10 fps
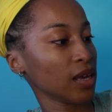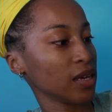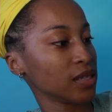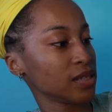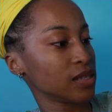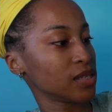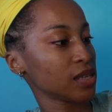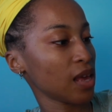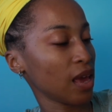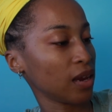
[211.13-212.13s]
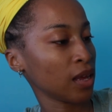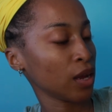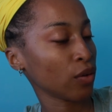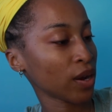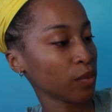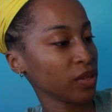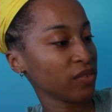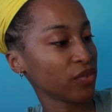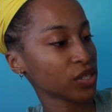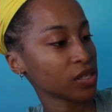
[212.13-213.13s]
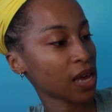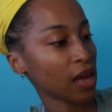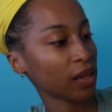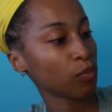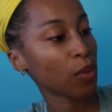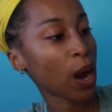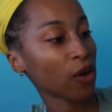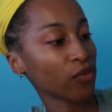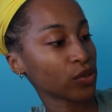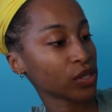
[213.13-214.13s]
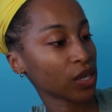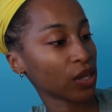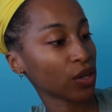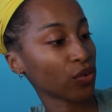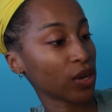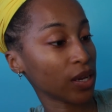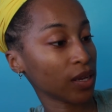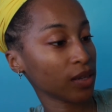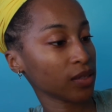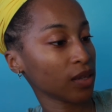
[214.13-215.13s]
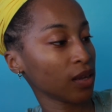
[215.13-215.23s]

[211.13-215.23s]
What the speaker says: It's an incredibly versatile and powerful skin ingredient.